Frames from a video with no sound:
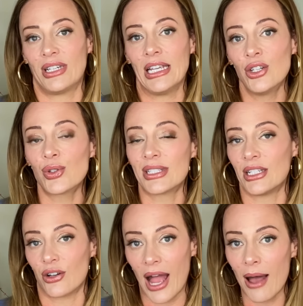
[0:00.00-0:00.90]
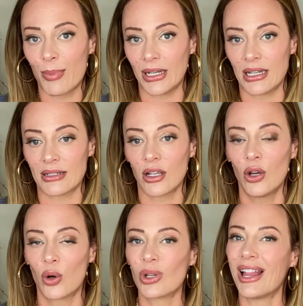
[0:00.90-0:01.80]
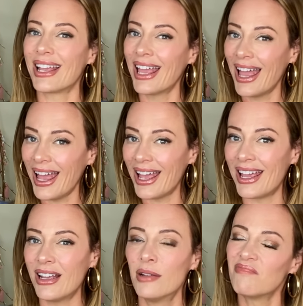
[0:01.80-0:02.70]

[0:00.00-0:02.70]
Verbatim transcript: interest in your happiness, who are like, hey,